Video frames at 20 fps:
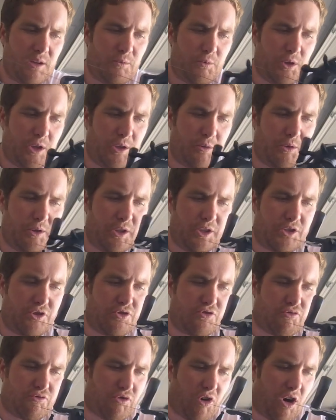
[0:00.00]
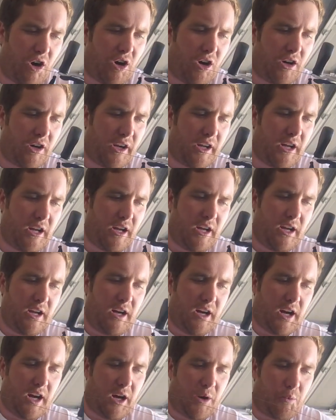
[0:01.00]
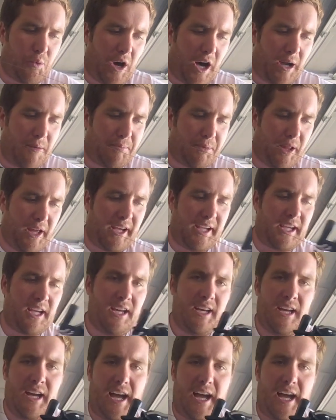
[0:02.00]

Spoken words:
really strong rod blank.